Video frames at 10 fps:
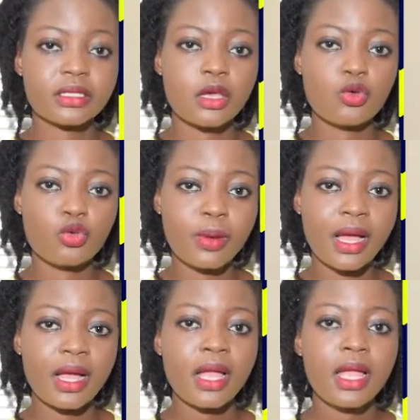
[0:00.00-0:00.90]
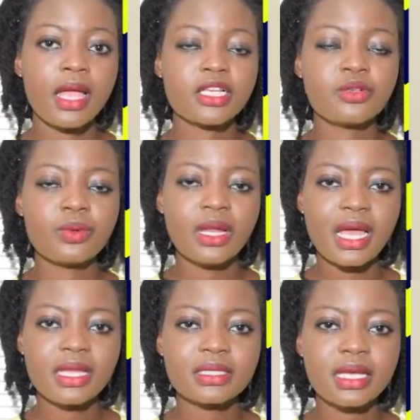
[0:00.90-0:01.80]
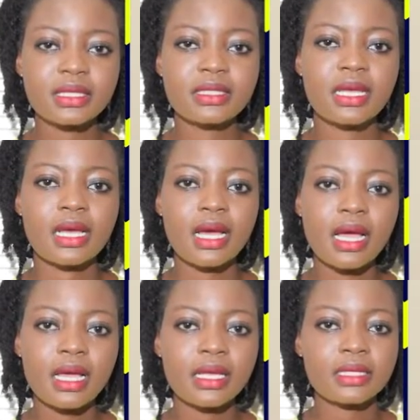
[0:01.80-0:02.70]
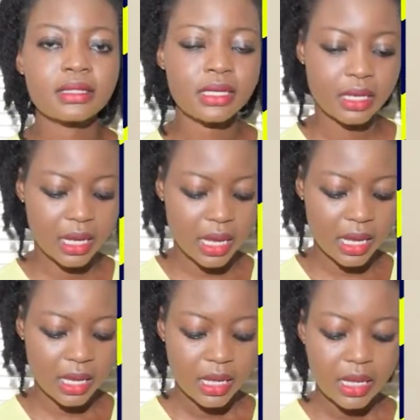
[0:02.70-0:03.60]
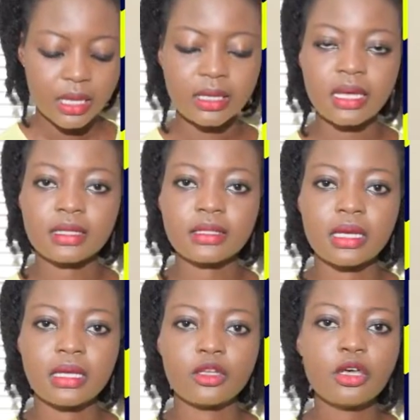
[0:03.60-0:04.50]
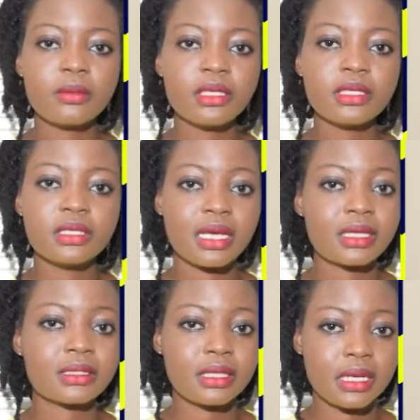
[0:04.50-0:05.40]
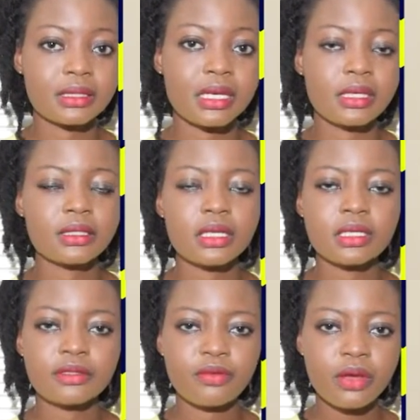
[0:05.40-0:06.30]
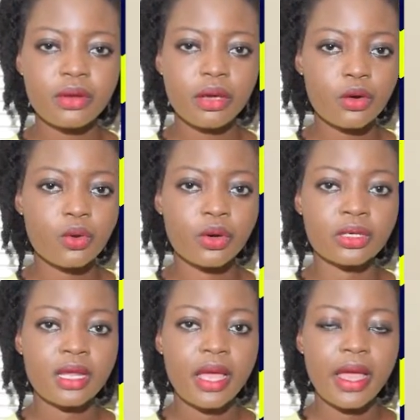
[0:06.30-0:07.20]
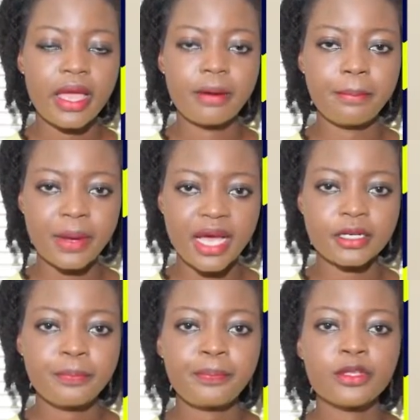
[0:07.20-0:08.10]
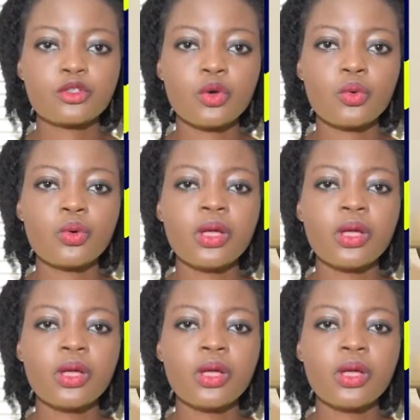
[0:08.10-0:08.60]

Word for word: the Uber, she realized that the car is a car that uh, normally does that and is very awkward and bad. So